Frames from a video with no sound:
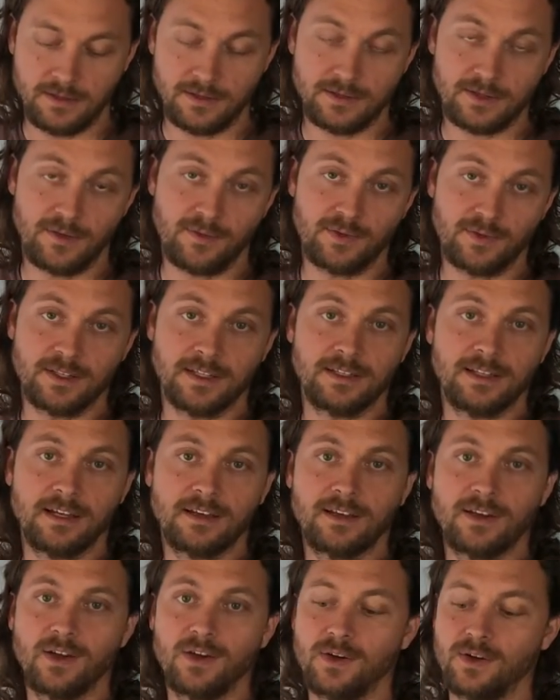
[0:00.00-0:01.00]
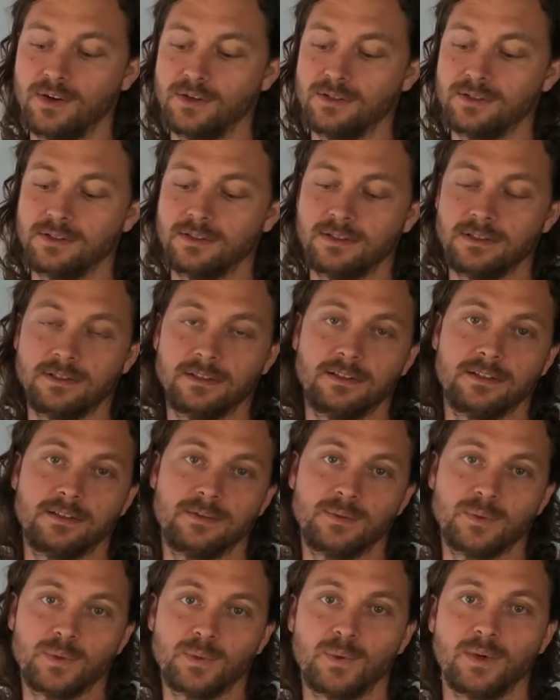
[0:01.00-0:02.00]
Shuffling the deck of cards
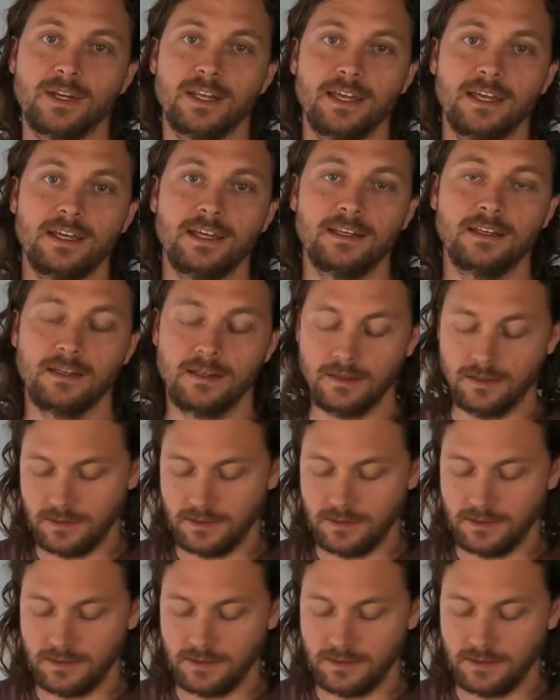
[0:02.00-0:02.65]
with one hand.